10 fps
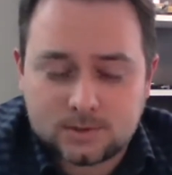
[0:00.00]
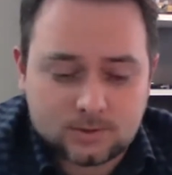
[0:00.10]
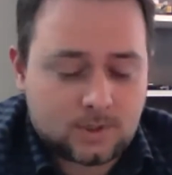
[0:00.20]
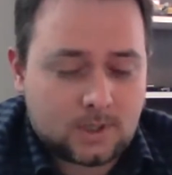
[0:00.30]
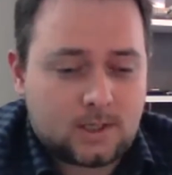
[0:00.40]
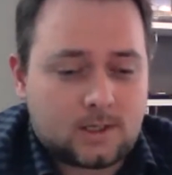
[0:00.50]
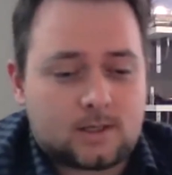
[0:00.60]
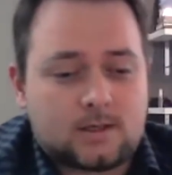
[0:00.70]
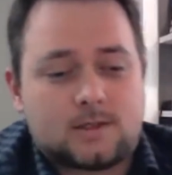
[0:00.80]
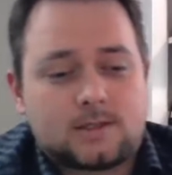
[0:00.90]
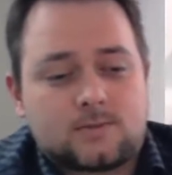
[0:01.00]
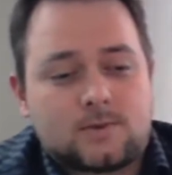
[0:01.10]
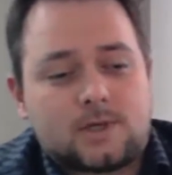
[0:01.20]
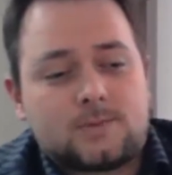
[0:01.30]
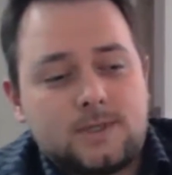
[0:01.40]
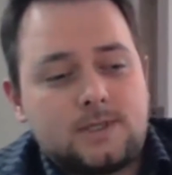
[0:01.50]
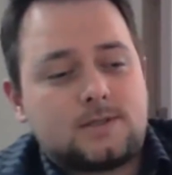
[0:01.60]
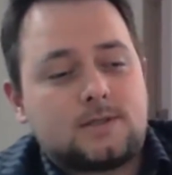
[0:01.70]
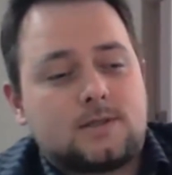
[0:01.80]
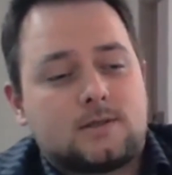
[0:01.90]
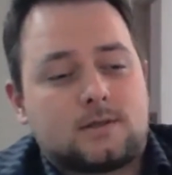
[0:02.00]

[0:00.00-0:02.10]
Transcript: So that's why please,